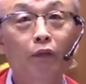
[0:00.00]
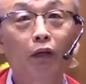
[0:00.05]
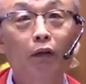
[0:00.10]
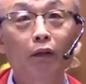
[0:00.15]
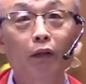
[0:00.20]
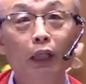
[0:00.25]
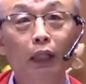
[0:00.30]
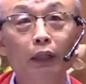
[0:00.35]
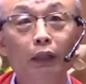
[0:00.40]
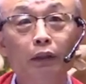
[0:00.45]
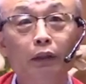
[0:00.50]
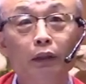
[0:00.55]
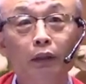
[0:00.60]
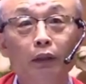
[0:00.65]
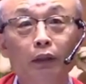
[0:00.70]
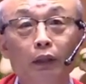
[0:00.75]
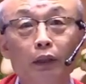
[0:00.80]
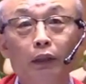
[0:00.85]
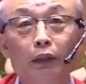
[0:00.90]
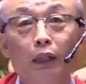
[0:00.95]
all right,
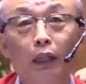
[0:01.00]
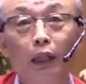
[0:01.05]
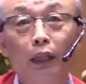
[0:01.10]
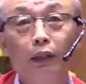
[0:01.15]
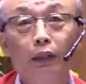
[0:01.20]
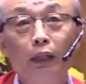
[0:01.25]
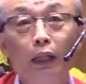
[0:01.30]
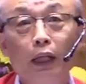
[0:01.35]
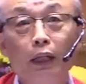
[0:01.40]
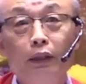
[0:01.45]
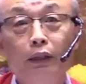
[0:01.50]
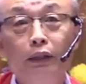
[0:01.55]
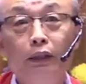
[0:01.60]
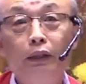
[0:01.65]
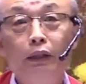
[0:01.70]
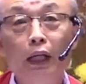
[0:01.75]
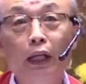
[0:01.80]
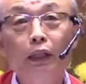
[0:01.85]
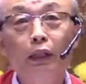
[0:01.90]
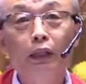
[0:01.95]

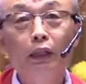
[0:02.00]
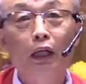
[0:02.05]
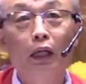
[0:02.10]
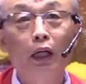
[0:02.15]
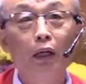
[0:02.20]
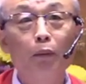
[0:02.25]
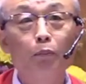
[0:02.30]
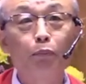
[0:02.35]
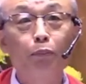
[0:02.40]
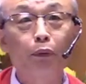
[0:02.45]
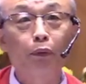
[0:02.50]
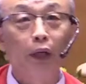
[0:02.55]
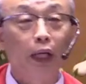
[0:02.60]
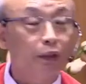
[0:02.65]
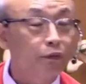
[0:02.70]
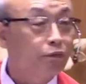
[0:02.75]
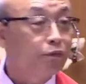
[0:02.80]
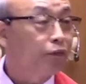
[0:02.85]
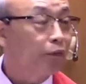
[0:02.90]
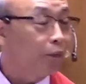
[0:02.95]
then they are
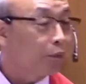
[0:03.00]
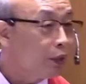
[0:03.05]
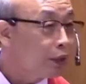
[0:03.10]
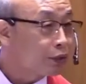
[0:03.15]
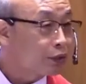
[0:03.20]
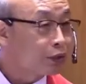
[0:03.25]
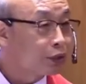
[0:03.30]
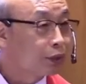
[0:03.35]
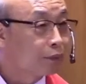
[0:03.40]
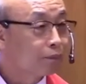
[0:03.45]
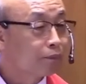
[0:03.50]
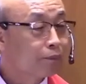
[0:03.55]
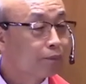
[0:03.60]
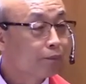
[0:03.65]
bread for us.